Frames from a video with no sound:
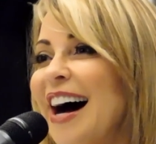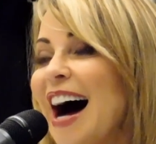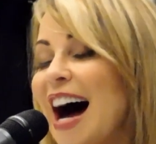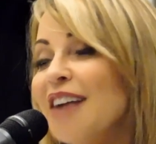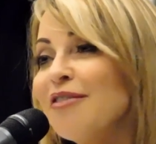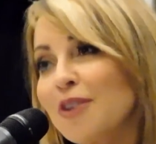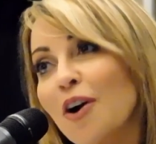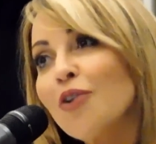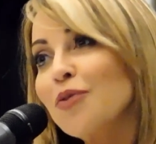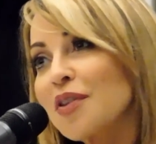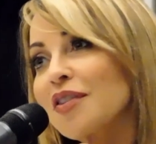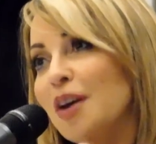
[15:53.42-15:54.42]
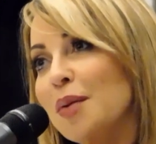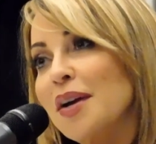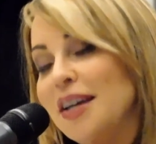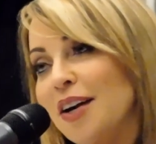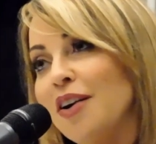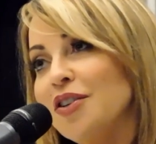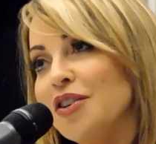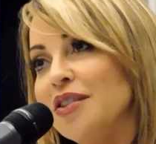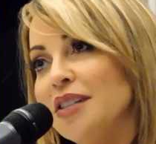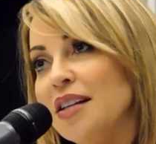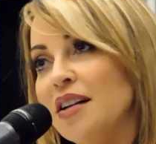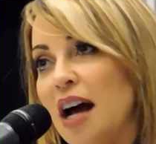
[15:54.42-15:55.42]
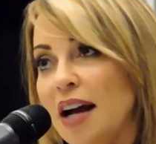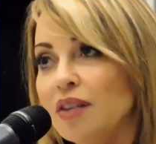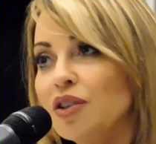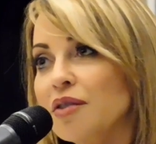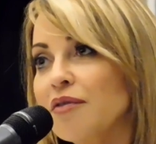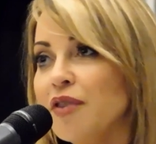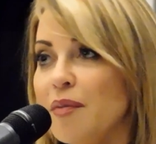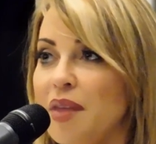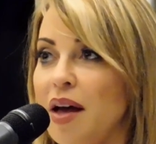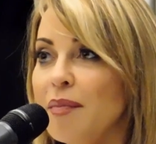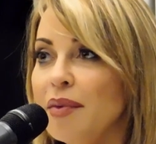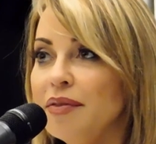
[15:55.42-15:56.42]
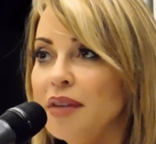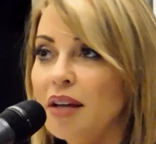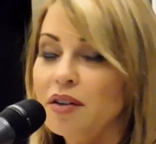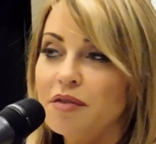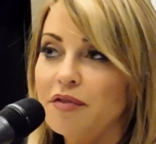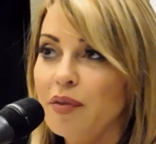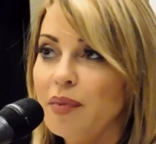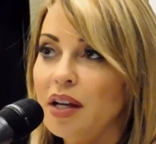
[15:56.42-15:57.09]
I've grown with a lot of my characters, and I learn from them and they learn from me.